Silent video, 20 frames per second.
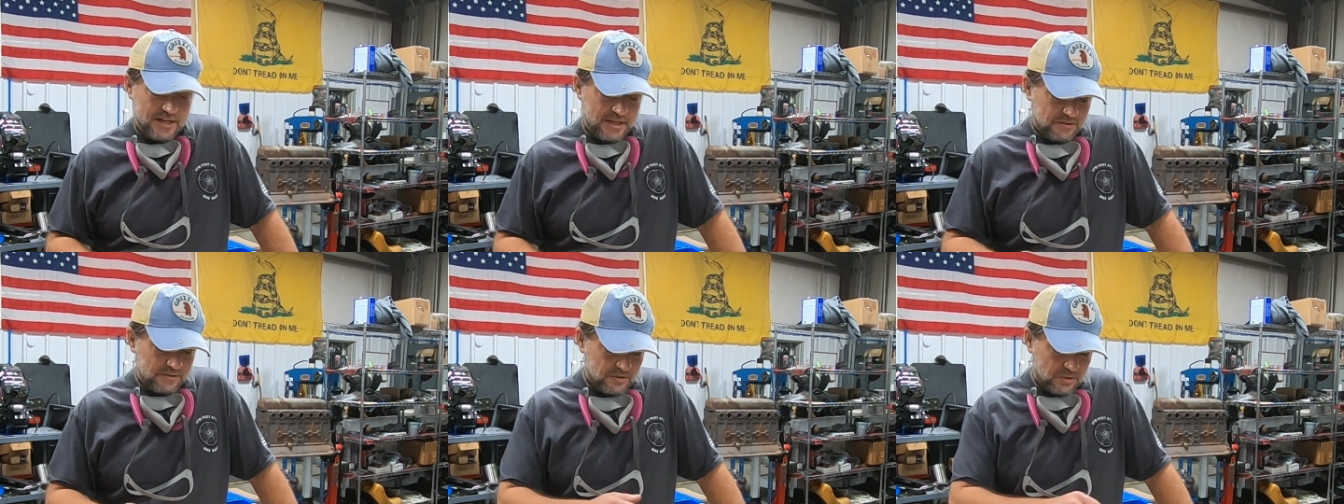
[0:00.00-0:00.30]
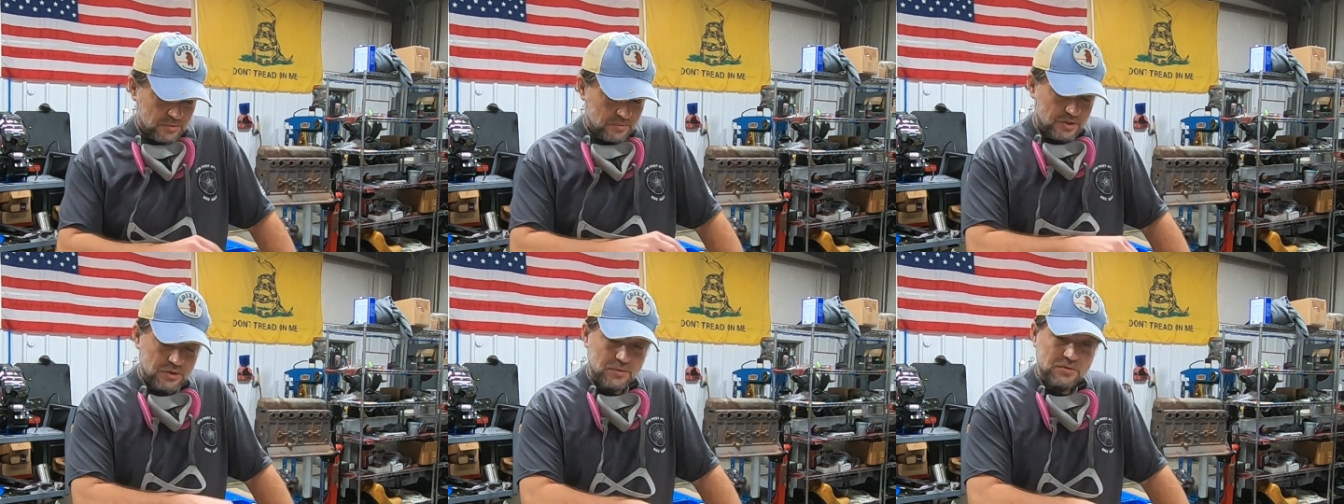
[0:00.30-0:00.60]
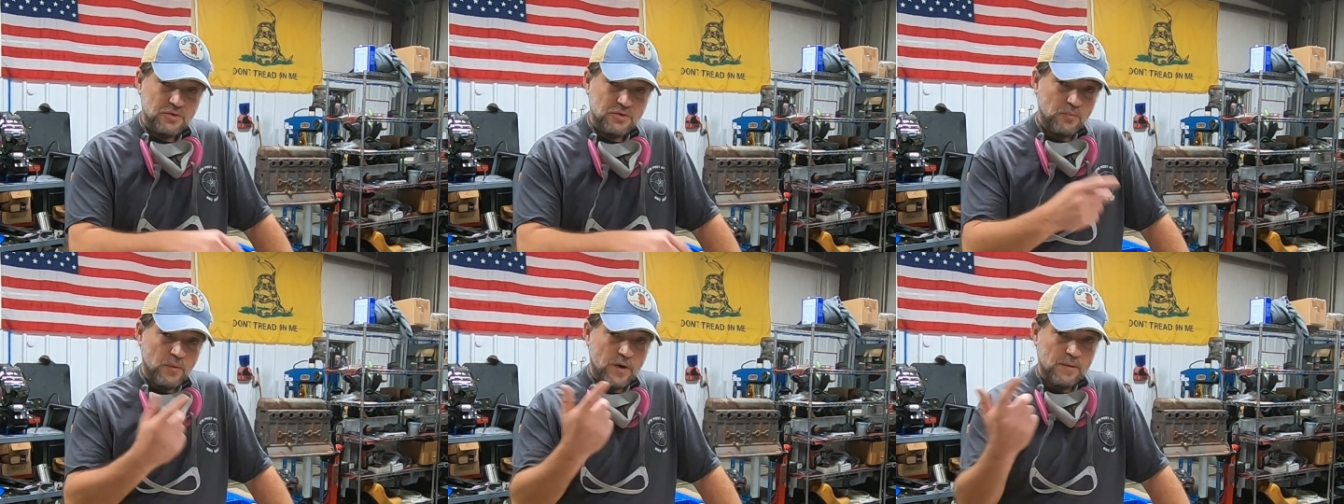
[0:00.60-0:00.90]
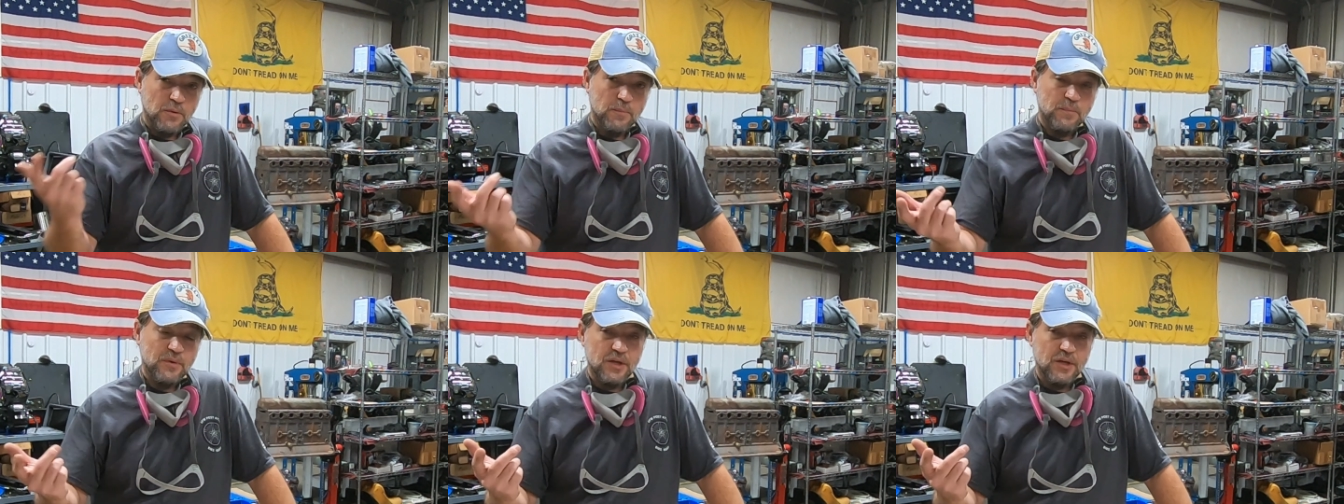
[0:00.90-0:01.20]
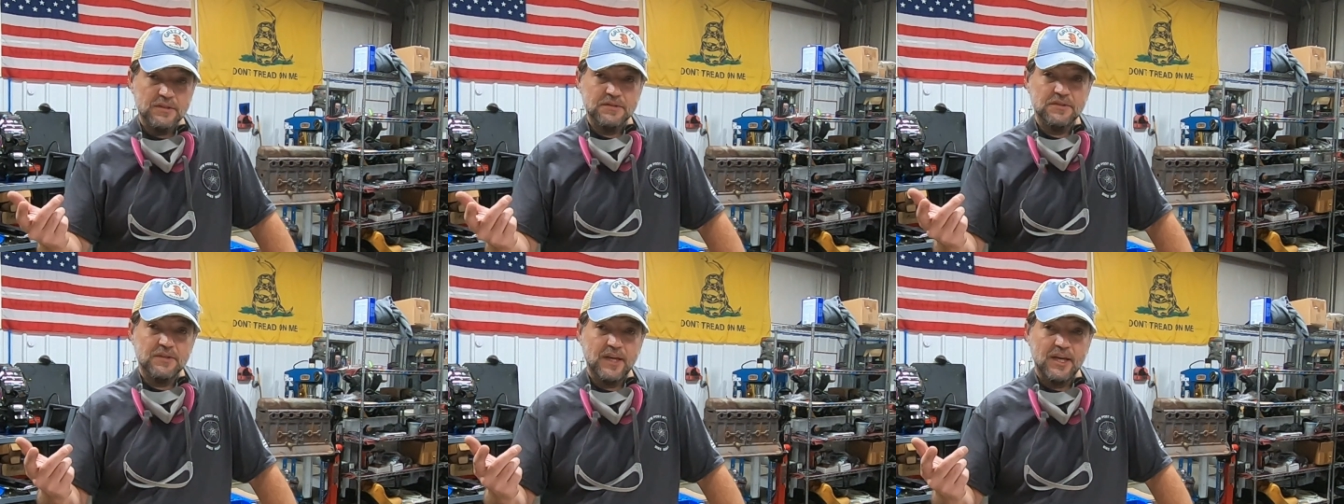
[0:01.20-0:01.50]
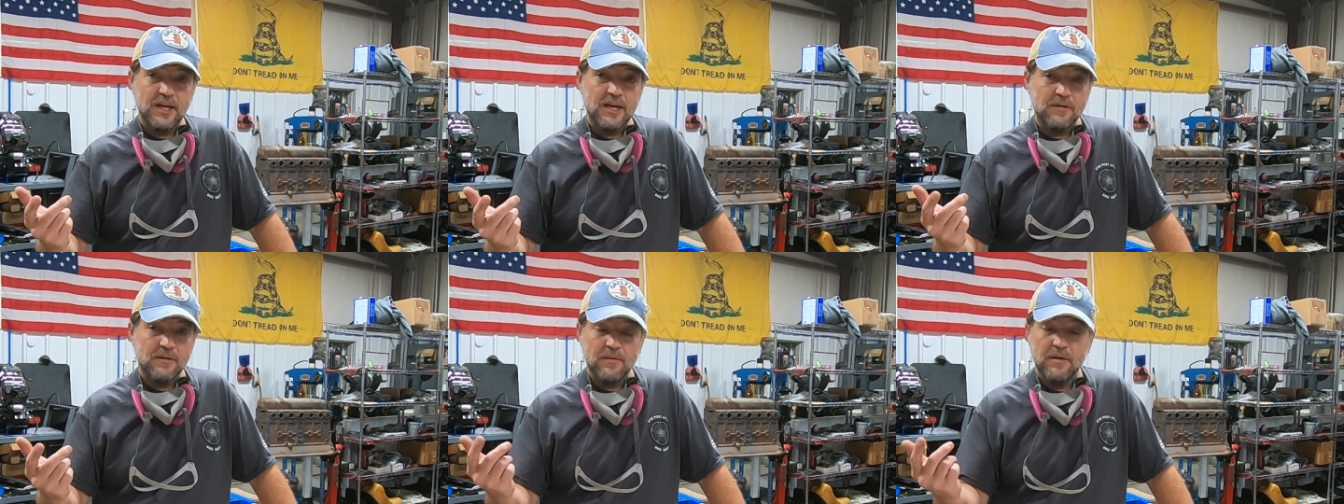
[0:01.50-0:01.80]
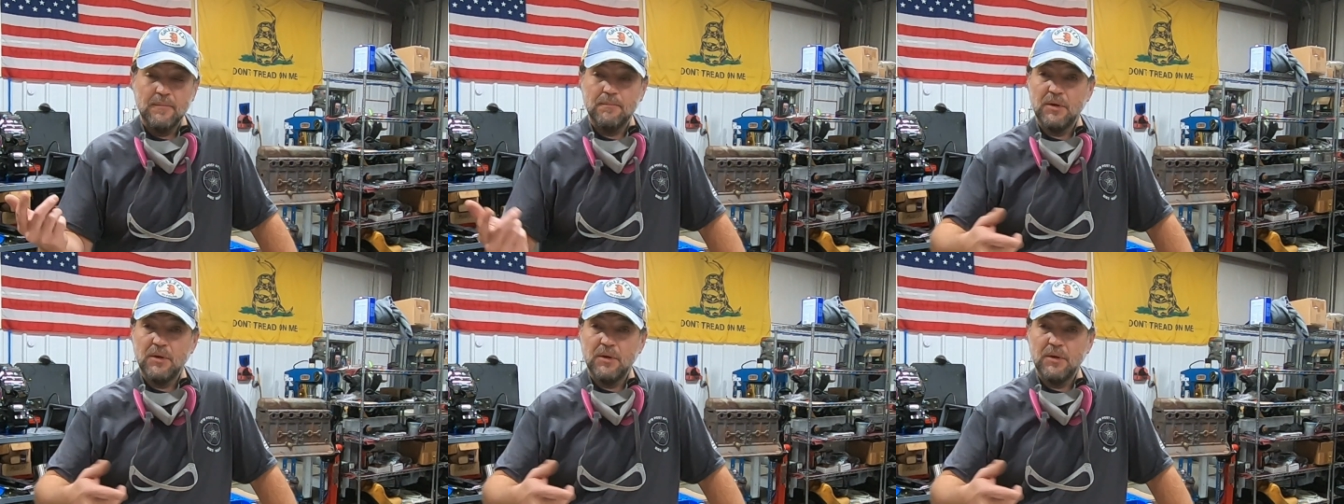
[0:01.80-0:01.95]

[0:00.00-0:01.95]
So use your rubber plugs again.